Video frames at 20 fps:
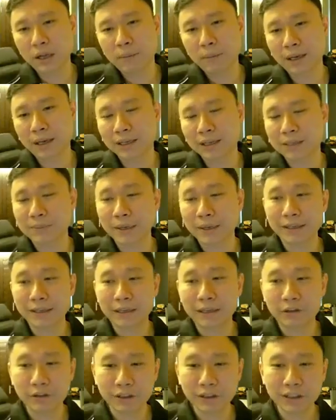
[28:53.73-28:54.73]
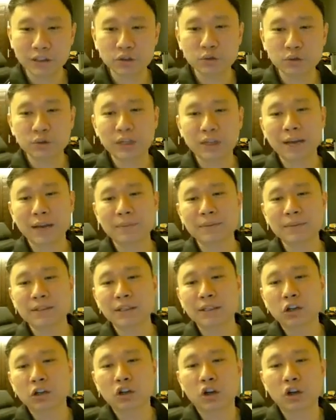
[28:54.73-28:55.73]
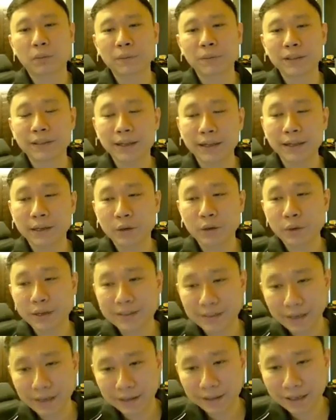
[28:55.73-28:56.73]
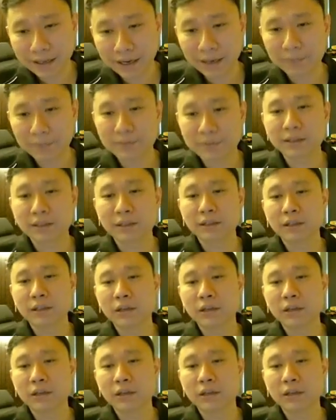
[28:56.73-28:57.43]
Participate in the arena 2 times, complete daily quest 8 times,